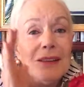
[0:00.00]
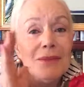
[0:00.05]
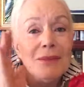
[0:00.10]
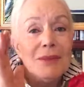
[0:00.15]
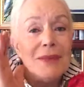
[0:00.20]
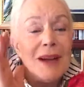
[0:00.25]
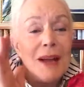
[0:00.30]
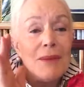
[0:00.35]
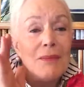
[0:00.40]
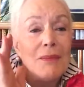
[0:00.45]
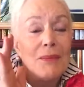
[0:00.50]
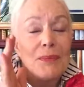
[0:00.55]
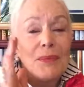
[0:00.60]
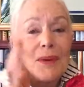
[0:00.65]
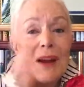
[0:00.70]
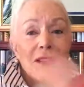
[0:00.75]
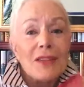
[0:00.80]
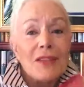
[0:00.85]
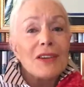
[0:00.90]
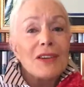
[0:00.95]
my
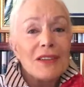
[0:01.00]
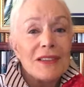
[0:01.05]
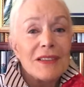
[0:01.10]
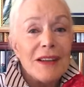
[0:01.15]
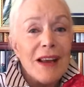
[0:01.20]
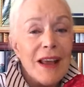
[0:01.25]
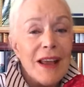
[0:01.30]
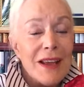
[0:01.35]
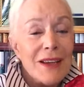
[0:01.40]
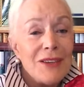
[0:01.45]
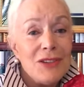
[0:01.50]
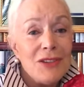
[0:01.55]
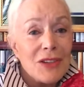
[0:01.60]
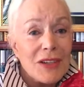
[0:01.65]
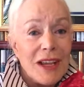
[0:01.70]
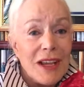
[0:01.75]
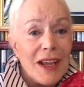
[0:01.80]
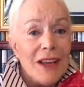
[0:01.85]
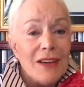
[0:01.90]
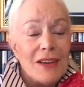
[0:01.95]
brother's an
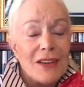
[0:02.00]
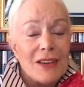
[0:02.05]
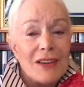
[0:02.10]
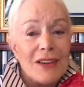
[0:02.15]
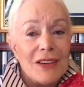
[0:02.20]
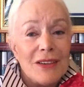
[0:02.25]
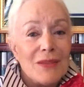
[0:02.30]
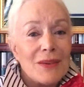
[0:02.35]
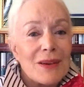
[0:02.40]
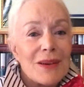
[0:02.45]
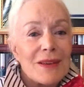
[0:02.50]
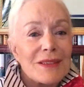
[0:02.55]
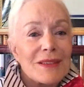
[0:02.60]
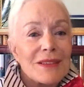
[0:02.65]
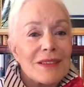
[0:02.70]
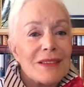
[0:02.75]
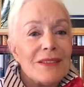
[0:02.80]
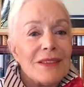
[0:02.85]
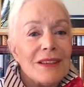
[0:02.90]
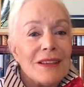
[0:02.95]
educator, he
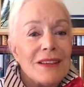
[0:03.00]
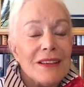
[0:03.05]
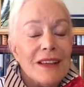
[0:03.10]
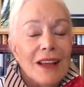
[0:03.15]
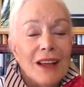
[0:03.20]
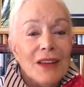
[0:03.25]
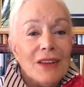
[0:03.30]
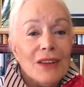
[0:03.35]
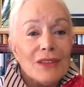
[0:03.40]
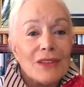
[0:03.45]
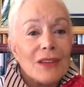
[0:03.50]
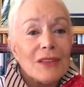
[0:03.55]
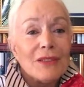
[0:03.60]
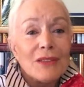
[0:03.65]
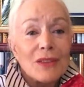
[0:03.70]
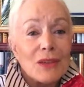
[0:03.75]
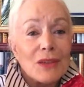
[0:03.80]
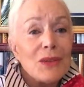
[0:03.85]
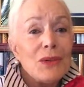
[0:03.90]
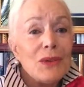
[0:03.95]
works in the
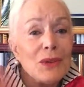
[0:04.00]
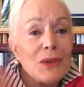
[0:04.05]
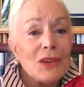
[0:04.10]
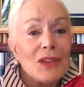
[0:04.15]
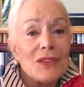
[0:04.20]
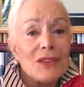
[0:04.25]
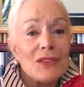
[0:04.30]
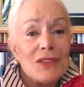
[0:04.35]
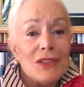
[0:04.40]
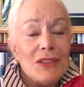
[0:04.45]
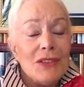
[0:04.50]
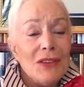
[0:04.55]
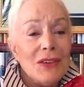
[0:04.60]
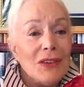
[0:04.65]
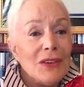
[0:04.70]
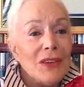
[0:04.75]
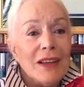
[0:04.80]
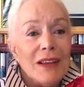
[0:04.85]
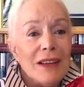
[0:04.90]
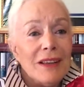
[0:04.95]
schools,
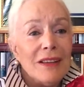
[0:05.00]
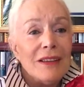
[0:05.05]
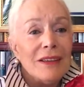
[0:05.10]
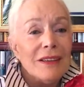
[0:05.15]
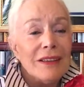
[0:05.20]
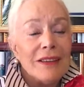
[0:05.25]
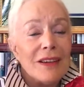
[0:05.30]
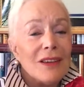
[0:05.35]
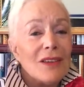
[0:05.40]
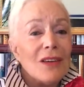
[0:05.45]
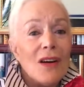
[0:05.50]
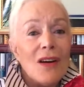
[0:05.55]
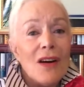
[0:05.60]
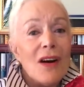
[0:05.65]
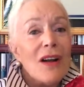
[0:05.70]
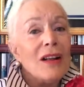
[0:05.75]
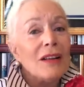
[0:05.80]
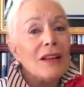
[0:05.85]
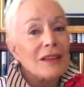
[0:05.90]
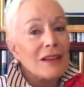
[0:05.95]
and they're
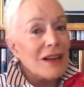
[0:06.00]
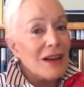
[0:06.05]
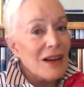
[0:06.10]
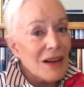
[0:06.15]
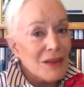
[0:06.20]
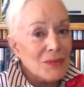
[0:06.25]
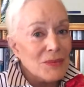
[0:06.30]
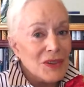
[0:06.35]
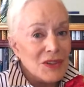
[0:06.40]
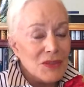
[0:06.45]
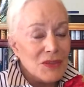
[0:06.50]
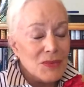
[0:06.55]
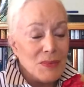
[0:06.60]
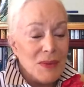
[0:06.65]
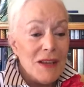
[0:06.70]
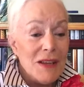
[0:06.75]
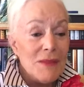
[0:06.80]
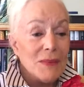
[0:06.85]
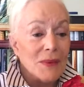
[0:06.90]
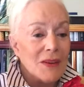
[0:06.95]
all accomplished
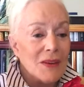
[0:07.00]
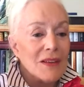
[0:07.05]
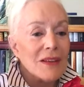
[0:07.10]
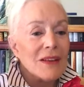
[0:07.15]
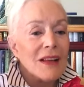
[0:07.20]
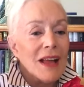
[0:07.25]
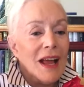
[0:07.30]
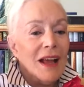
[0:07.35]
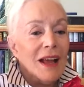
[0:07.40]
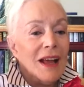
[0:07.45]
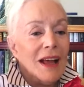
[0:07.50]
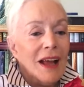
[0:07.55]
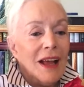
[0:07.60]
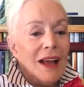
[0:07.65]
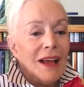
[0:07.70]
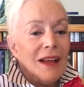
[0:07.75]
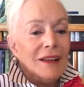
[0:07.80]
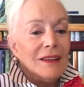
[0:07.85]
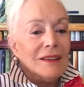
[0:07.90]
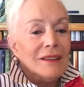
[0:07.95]
people.
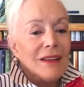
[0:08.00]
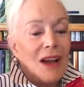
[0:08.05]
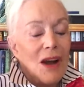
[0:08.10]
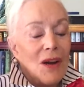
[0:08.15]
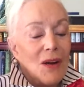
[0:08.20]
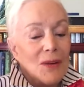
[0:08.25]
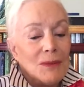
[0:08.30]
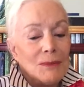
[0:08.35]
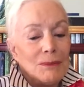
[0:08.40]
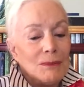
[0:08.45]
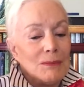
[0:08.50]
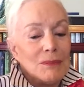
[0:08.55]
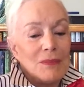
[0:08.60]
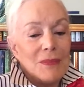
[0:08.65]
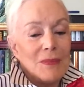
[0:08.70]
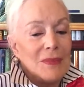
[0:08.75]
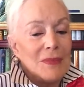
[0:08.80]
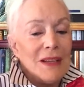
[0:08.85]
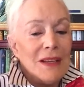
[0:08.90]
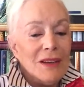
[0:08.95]
So,
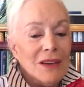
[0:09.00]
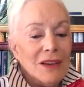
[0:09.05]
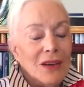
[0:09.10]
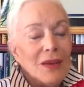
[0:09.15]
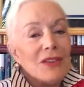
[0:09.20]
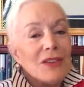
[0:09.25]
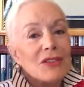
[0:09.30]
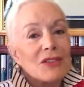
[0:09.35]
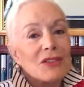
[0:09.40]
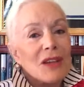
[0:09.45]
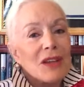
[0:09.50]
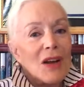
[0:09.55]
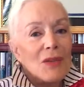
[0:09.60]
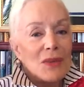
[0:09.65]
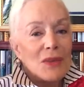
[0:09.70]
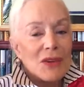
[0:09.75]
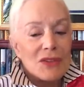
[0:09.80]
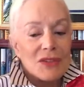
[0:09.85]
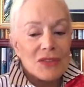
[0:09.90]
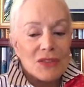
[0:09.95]
it just got
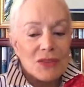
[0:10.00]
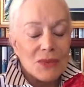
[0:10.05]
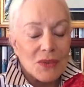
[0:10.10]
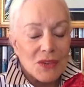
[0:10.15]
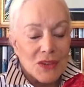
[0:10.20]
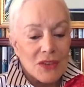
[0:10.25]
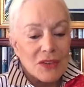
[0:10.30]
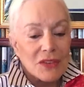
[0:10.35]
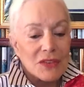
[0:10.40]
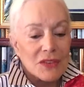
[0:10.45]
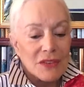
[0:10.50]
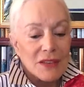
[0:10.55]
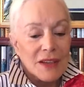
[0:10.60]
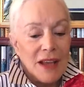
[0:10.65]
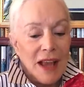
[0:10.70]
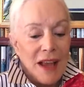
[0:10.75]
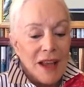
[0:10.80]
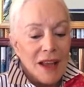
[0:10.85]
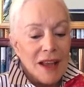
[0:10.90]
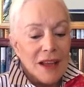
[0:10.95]
worse and worse.
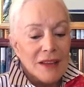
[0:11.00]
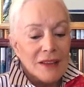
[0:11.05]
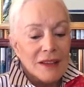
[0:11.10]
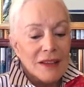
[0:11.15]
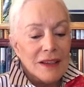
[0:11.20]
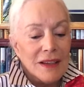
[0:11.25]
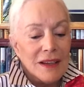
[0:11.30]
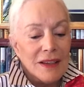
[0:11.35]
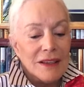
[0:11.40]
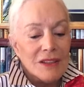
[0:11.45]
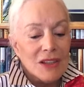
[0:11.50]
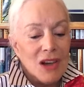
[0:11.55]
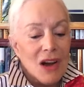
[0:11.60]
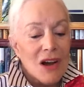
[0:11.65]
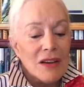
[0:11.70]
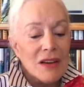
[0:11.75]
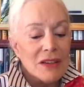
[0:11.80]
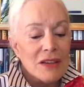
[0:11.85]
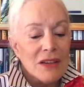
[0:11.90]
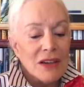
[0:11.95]
And it
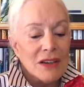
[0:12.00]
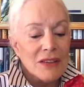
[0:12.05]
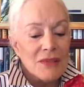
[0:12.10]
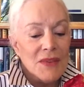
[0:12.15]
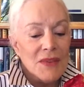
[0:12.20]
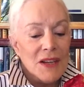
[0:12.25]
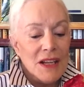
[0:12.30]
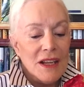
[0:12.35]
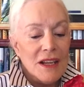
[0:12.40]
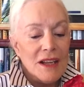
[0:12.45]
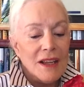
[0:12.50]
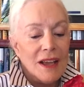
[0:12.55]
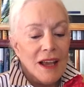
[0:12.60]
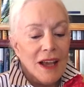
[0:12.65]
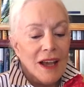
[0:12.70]
dawned on me,